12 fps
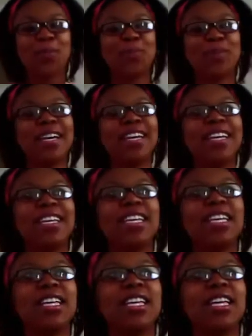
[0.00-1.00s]
But
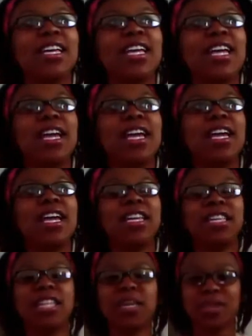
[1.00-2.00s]

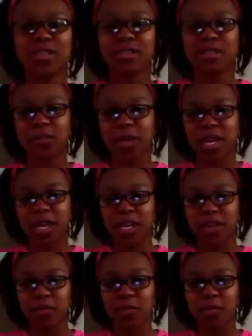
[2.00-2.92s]
it limits me